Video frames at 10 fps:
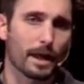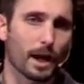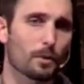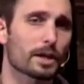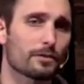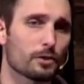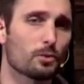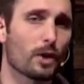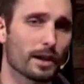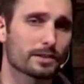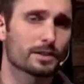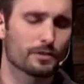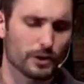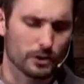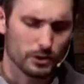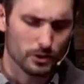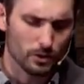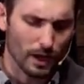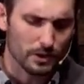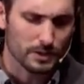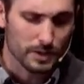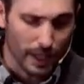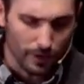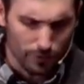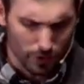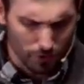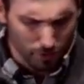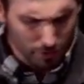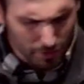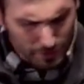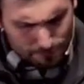And I will give you rest for your soul. I'll save you.